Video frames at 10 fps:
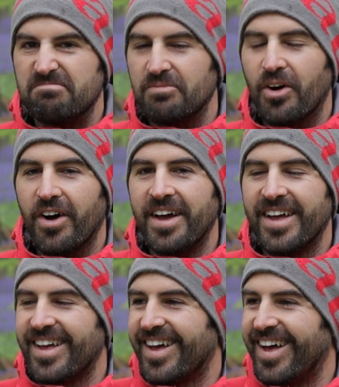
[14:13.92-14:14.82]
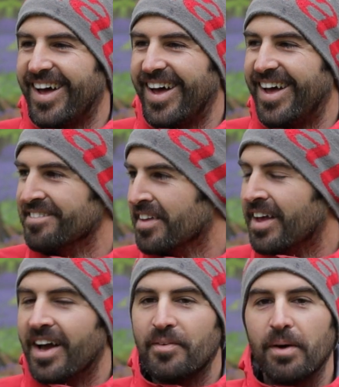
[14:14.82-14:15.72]
Not,
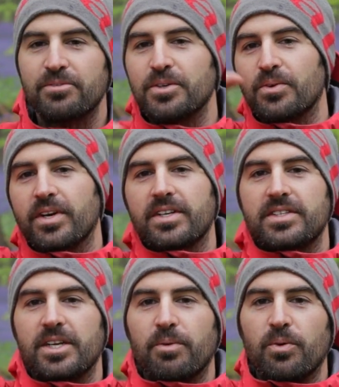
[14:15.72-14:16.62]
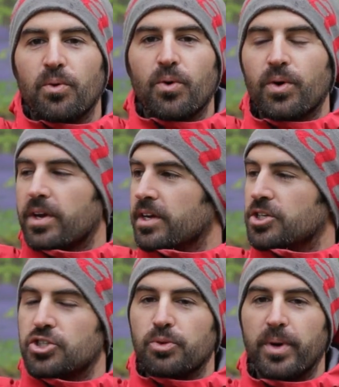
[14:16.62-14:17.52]
but I'm still going to continue my walk
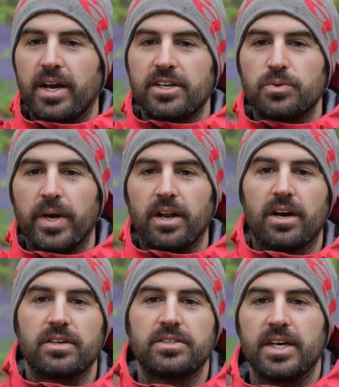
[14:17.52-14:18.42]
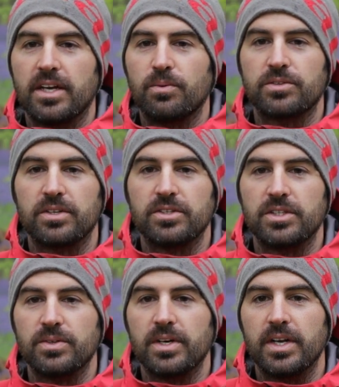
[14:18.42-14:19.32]
and shoot back this way like I said I was going to
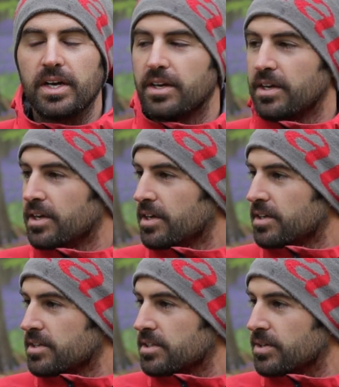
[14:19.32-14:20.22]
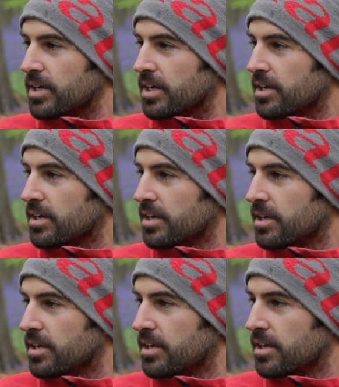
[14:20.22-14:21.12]
do earlier. So
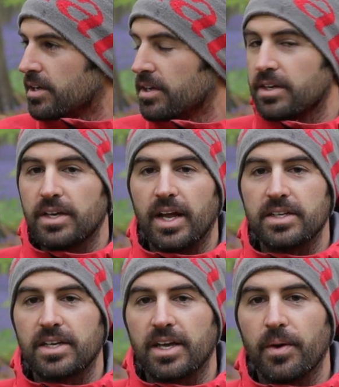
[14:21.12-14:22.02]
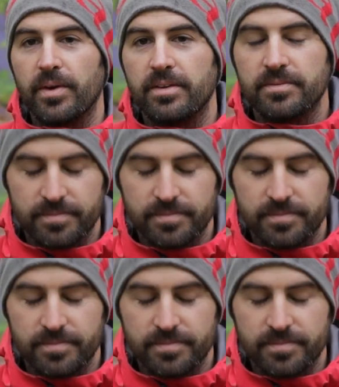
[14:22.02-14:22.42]
yeah, let's get going.